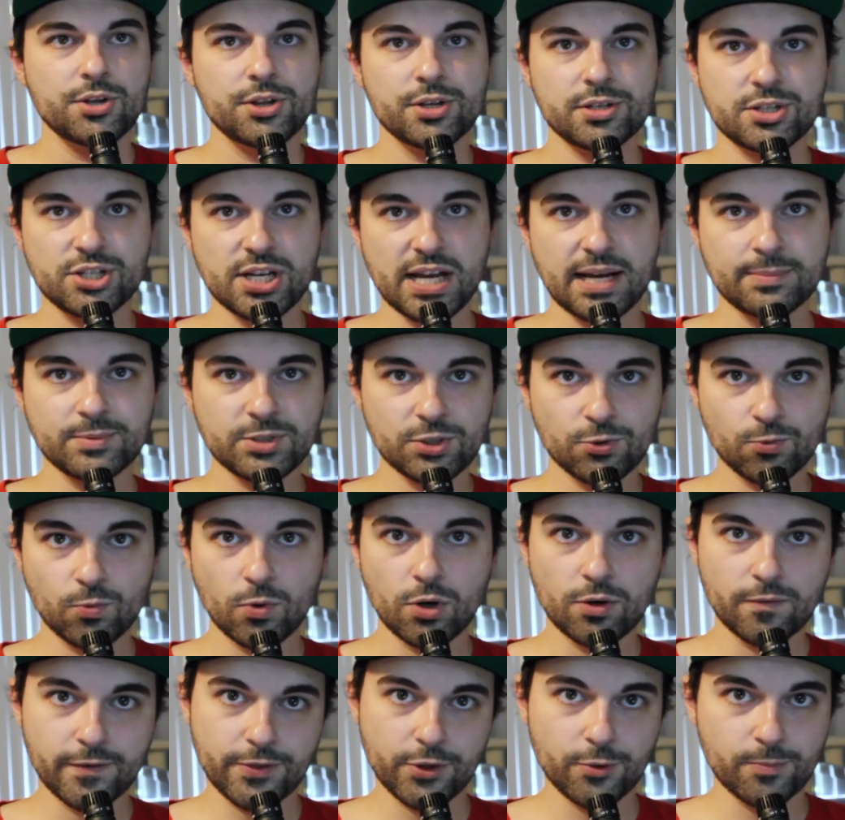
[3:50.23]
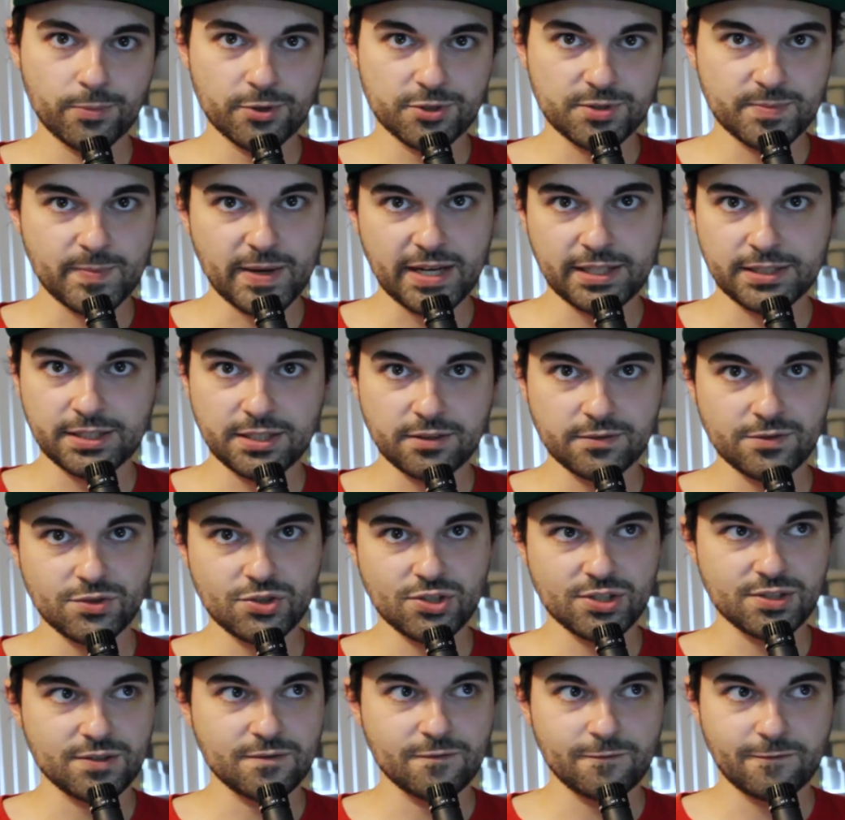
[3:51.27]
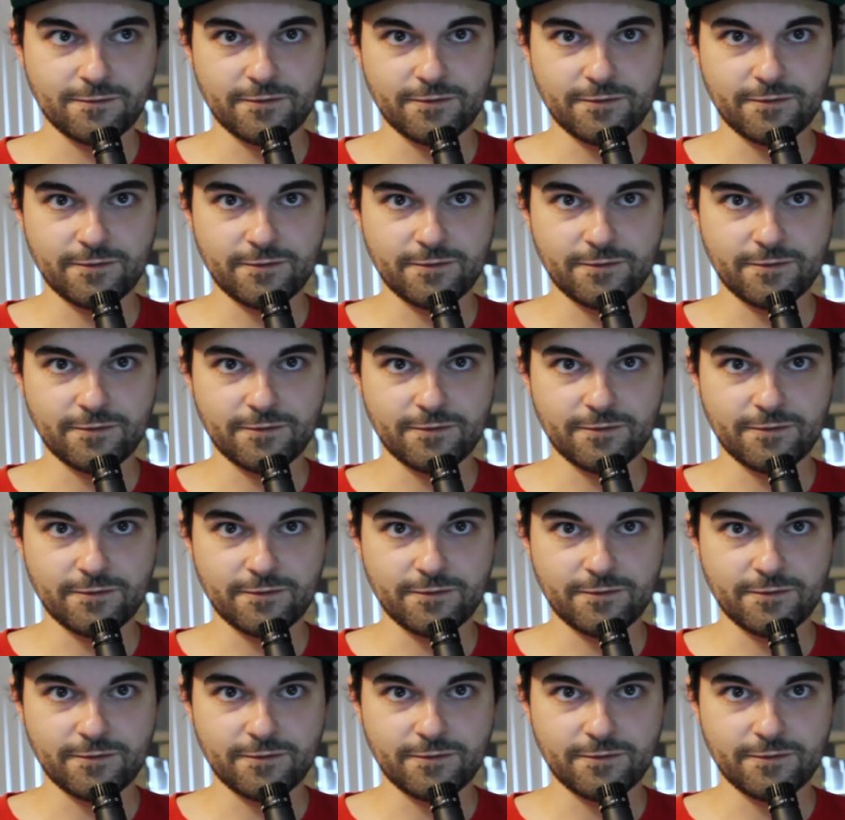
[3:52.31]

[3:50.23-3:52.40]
The chapter wove through perspectives just